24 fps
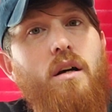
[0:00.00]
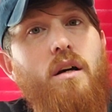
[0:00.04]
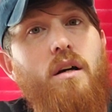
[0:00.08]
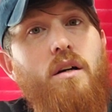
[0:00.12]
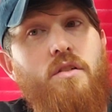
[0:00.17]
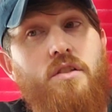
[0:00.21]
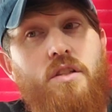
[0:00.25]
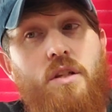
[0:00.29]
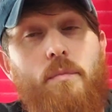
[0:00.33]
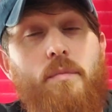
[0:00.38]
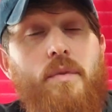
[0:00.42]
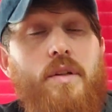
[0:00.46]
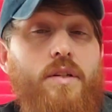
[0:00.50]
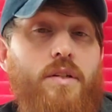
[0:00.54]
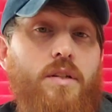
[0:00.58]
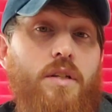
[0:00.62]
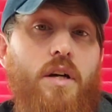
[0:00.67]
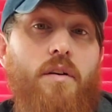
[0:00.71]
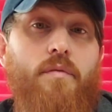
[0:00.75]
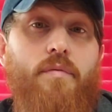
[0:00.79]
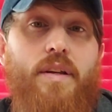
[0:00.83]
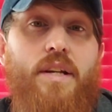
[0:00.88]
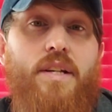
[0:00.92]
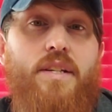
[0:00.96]
some of the
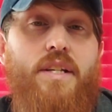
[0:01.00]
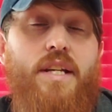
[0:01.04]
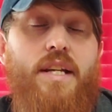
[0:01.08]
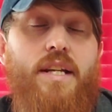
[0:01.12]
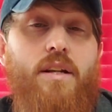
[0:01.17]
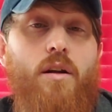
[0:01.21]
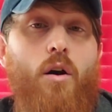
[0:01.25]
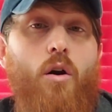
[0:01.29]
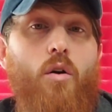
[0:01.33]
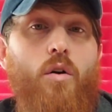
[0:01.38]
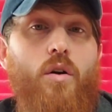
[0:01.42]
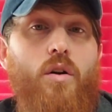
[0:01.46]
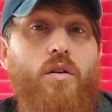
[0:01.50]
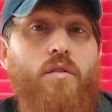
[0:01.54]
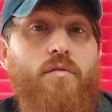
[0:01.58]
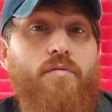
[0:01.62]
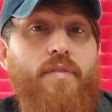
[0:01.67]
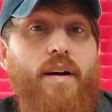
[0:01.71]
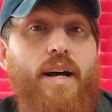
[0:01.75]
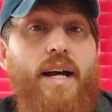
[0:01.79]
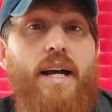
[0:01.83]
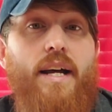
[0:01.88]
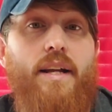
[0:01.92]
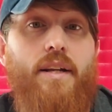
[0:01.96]
stuff is getting harder to
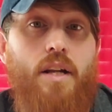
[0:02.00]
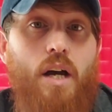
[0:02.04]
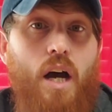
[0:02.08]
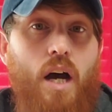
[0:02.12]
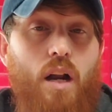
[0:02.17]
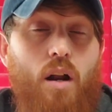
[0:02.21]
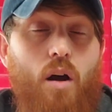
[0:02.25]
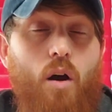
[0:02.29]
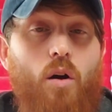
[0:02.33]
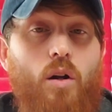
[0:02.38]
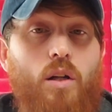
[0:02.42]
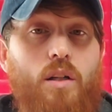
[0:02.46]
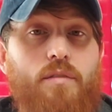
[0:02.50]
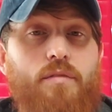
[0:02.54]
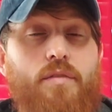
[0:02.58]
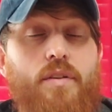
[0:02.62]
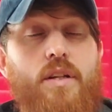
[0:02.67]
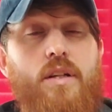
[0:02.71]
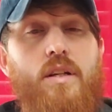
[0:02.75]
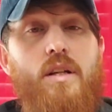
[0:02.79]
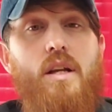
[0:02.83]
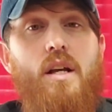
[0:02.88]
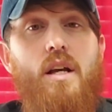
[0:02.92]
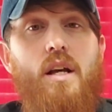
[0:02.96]
find, not all of
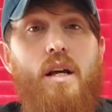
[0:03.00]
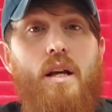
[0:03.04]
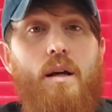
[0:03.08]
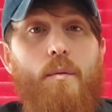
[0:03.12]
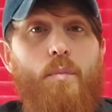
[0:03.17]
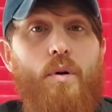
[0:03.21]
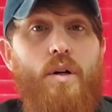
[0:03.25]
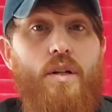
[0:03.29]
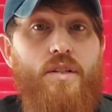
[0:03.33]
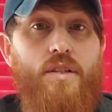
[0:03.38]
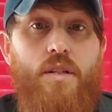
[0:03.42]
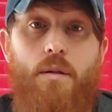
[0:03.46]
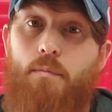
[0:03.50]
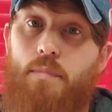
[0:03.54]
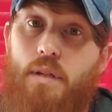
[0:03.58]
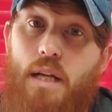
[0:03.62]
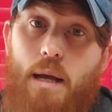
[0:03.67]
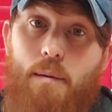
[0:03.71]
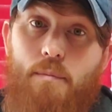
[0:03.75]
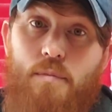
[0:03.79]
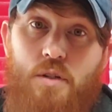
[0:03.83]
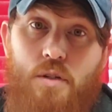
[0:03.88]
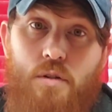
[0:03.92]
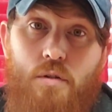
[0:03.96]
it. But
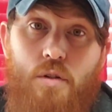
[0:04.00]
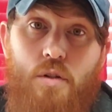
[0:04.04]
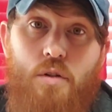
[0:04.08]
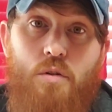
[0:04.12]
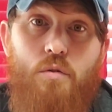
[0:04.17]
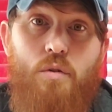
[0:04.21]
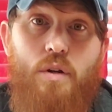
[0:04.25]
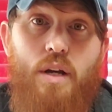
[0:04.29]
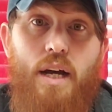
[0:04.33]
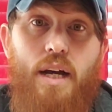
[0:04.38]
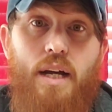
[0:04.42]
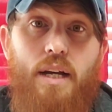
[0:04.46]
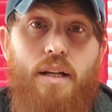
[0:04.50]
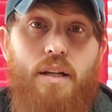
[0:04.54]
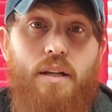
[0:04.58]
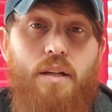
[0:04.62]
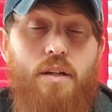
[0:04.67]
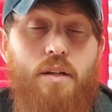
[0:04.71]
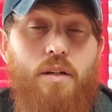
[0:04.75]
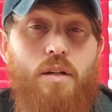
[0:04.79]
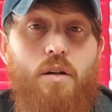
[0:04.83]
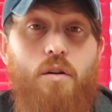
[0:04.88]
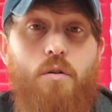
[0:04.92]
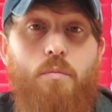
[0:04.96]
sometimes you do got
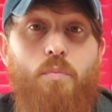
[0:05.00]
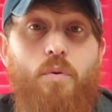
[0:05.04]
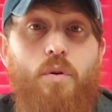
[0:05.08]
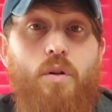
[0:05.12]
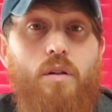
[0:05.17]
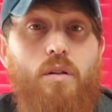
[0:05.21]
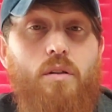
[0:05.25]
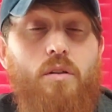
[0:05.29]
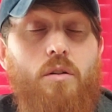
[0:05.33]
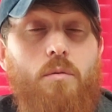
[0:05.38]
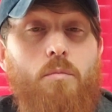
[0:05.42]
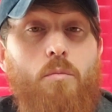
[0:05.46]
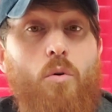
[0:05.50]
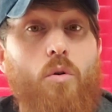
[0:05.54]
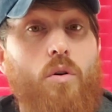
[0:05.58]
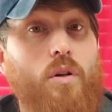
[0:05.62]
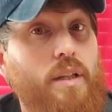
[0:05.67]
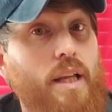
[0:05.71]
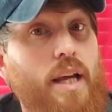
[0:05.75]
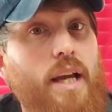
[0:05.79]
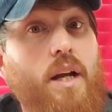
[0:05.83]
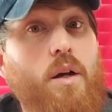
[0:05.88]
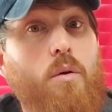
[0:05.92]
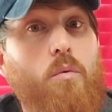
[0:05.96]
to, put a little more
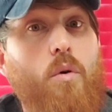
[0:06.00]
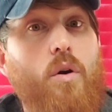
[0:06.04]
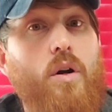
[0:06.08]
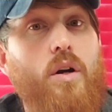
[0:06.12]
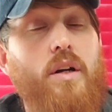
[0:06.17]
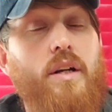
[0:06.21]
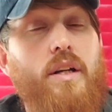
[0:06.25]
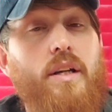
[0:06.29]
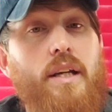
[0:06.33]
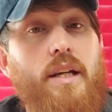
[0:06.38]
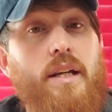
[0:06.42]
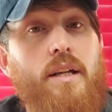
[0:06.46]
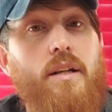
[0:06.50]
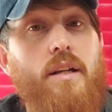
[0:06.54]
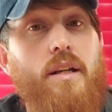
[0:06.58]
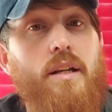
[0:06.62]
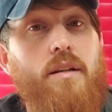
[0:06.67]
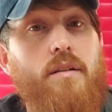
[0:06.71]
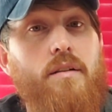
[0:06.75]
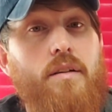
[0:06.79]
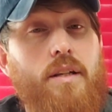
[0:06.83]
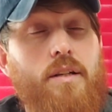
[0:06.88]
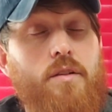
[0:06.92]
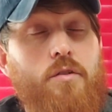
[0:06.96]
legwork
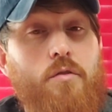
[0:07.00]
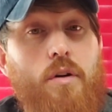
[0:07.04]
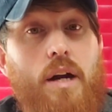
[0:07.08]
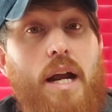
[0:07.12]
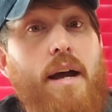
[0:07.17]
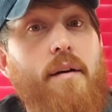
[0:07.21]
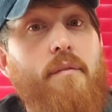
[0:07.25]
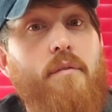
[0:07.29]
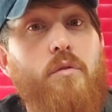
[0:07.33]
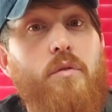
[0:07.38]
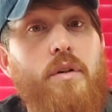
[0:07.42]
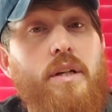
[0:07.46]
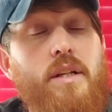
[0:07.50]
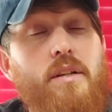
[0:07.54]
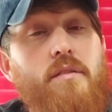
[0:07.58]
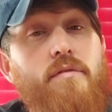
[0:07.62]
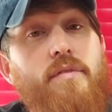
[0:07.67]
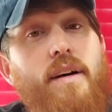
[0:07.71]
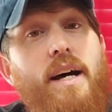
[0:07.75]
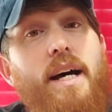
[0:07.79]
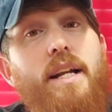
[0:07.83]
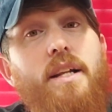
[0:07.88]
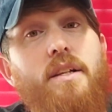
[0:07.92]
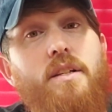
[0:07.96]
in travel into
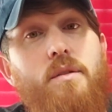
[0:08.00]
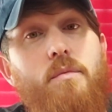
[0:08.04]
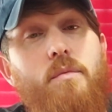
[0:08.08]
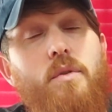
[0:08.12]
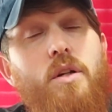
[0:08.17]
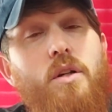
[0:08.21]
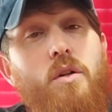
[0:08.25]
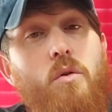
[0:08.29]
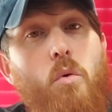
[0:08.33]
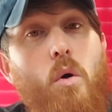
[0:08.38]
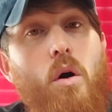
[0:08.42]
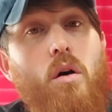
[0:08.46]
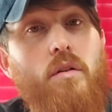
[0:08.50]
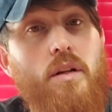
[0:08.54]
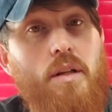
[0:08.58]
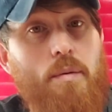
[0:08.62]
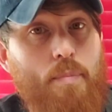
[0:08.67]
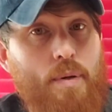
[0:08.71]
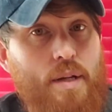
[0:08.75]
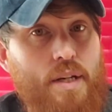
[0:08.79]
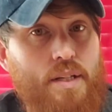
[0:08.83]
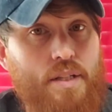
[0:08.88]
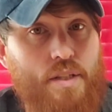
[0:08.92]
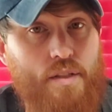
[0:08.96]
finding some good quality
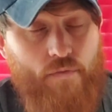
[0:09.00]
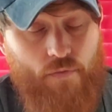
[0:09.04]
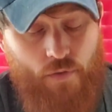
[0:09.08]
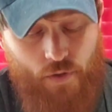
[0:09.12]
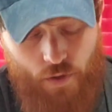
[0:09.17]
pieces for